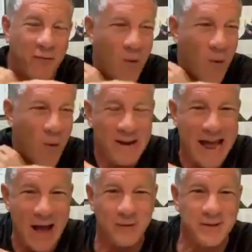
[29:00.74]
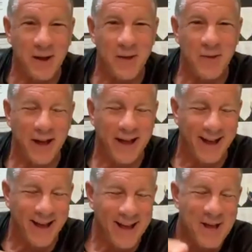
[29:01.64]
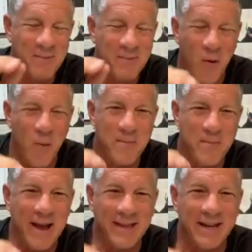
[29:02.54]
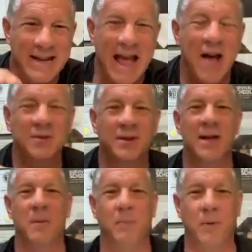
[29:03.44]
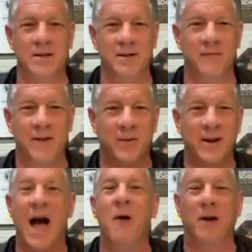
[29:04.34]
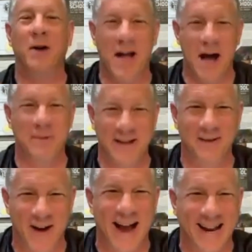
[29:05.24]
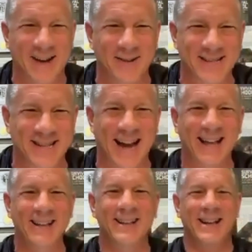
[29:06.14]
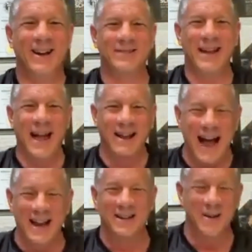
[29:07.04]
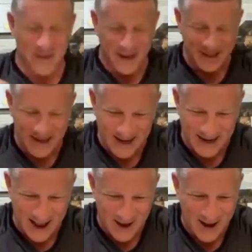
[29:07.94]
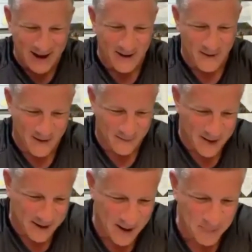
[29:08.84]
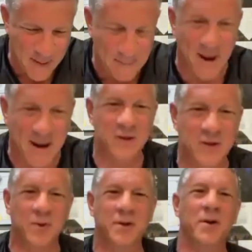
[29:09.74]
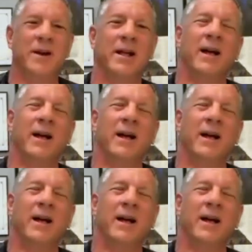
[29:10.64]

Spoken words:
we announced before we make the announcement that I'm the president of V3, I want to commentate a fight. I was like, I got to do this, and a couple of my buddies were doing it.